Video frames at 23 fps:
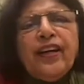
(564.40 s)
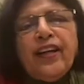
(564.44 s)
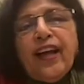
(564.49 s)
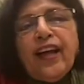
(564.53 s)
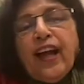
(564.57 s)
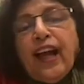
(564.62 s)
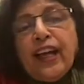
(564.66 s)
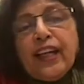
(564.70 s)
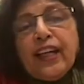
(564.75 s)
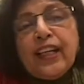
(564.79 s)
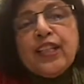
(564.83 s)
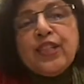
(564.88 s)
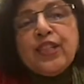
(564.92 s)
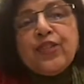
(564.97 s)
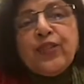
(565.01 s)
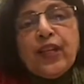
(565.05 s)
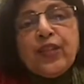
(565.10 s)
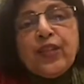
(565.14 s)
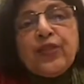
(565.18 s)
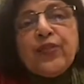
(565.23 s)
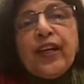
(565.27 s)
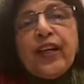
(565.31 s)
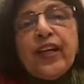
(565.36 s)
at least
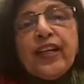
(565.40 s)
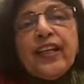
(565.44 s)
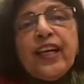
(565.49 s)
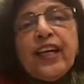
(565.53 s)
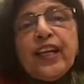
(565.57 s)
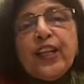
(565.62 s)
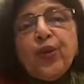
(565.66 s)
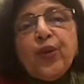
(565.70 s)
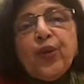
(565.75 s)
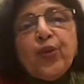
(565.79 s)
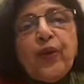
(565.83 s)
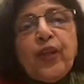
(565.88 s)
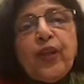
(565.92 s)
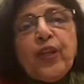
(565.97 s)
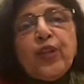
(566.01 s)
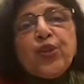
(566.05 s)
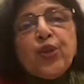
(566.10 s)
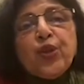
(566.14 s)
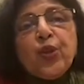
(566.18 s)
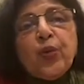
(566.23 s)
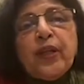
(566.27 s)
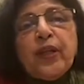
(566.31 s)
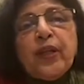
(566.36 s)
as far as I know, when
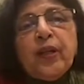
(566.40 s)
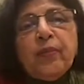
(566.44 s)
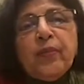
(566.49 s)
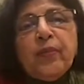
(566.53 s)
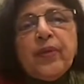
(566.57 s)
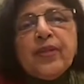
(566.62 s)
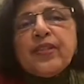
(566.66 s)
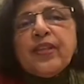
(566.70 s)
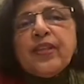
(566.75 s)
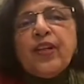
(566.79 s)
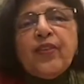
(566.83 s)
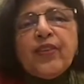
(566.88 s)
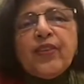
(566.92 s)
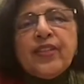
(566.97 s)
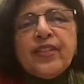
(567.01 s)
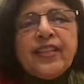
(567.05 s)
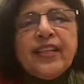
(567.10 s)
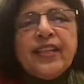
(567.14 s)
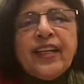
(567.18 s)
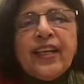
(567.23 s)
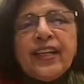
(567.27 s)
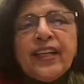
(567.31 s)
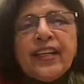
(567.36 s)
Shobha Nambisan was the
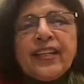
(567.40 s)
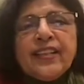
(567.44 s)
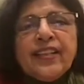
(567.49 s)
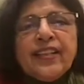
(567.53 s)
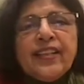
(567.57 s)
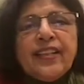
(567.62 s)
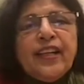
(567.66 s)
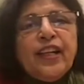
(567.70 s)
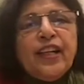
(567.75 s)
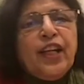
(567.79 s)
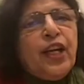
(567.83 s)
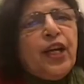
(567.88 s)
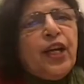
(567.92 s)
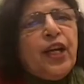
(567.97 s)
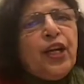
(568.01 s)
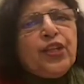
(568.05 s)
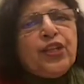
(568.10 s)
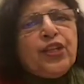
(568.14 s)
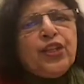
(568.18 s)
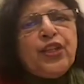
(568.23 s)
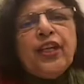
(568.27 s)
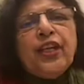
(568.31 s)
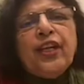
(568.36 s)
director,
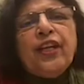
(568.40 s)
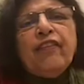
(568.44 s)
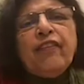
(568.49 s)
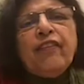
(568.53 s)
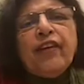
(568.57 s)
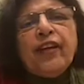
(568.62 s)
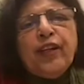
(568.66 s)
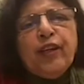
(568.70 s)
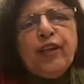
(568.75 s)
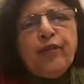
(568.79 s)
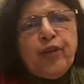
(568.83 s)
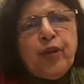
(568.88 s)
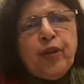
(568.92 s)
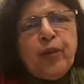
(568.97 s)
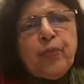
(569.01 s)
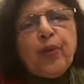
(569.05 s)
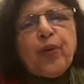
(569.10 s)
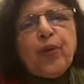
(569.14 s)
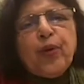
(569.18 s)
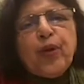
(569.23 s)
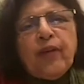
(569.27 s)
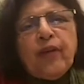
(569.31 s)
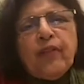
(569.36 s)
she did a wonderful
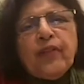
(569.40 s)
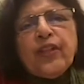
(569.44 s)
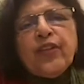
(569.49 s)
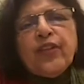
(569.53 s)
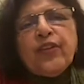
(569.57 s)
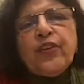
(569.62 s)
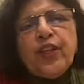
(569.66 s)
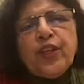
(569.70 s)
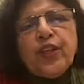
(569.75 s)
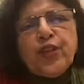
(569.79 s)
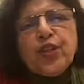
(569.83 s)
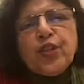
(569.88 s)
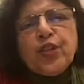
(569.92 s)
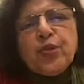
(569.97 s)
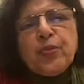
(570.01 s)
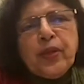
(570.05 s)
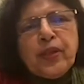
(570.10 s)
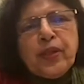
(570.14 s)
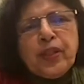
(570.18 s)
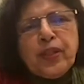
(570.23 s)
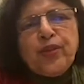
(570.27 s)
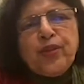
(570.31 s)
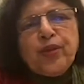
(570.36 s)
program with the
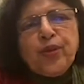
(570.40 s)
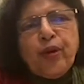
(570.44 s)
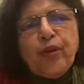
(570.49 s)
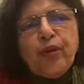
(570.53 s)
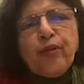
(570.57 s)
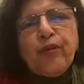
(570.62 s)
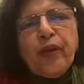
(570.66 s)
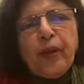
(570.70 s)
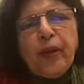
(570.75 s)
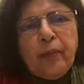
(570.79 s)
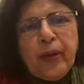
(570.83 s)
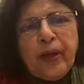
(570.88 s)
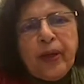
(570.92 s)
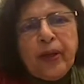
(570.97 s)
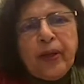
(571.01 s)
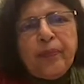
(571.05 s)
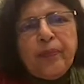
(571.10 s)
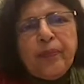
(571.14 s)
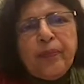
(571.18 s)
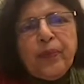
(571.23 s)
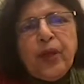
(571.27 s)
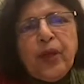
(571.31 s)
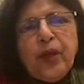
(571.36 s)
retrospective show of Hebbar.
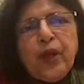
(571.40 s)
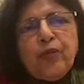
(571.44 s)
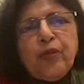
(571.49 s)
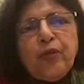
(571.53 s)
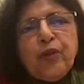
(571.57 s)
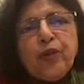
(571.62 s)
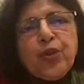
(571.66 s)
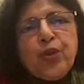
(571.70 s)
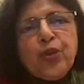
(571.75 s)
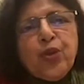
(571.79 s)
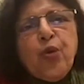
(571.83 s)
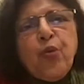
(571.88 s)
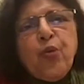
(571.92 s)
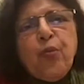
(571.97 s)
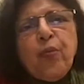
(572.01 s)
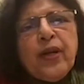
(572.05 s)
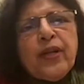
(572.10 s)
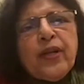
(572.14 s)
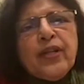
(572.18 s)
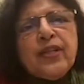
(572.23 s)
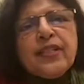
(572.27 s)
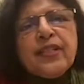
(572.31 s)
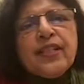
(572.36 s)
For 2
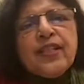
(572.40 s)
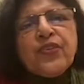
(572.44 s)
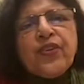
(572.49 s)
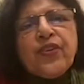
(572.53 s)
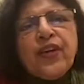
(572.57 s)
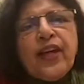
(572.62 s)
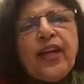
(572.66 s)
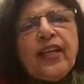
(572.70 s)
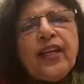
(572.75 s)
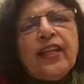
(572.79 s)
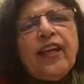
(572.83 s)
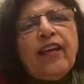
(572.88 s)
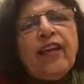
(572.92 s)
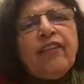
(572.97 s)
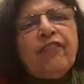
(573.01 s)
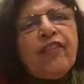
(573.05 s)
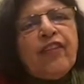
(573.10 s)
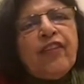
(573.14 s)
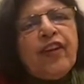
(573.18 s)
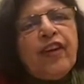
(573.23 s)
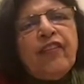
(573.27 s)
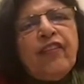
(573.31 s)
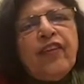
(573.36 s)
months it ran, and
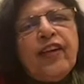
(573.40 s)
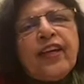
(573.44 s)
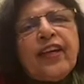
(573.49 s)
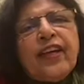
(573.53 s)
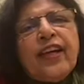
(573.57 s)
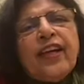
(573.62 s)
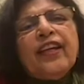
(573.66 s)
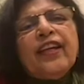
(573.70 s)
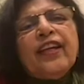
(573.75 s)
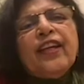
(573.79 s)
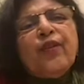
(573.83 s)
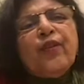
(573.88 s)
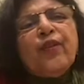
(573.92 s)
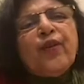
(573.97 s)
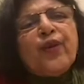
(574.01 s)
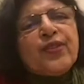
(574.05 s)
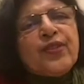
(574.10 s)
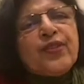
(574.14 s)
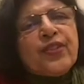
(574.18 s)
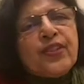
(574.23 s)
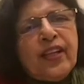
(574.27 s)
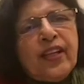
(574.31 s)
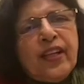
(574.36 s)
every weekend there
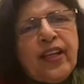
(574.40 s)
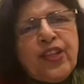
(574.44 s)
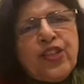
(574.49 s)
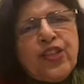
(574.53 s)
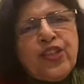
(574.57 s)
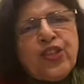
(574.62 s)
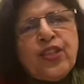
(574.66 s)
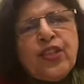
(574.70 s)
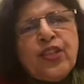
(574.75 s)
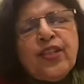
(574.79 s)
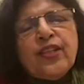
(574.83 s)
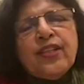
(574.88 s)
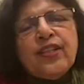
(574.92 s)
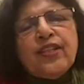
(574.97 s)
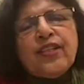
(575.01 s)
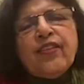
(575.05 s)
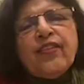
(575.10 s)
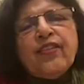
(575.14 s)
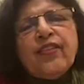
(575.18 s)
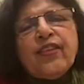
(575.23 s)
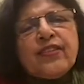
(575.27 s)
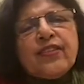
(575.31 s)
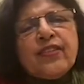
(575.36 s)
was lectures,
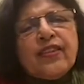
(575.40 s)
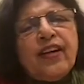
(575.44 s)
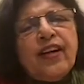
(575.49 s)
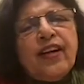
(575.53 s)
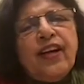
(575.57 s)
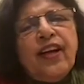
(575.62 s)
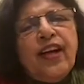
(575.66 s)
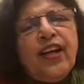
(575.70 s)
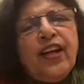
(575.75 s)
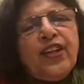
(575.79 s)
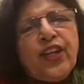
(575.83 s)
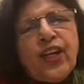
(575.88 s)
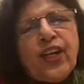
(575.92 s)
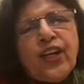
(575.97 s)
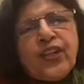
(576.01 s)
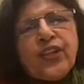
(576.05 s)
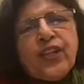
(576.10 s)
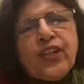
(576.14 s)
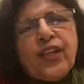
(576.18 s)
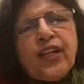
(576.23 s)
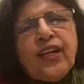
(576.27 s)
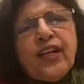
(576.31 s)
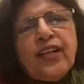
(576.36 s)
there was
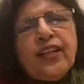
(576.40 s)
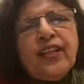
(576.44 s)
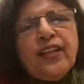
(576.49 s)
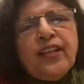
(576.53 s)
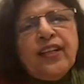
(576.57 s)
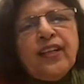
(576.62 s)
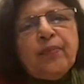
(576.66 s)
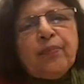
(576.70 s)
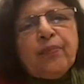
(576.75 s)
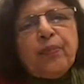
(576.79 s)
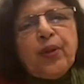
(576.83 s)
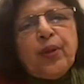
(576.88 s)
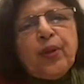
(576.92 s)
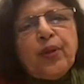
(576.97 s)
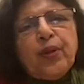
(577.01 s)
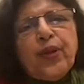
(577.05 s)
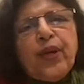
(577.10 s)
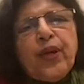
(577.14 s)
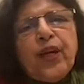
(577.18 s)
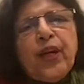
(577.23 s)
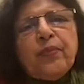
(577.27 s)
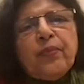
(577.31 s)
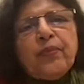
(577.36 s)
Yakshagana
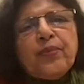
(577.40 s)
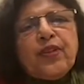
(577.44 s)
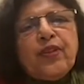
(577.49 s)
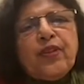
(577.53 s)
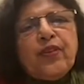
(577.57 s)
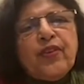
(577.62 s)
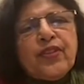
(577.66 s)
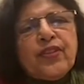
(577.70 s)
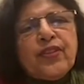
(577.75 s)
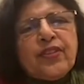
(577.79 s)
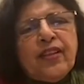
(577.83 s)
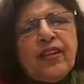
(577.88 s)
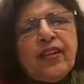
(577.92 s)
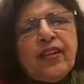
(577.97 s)
programs, there was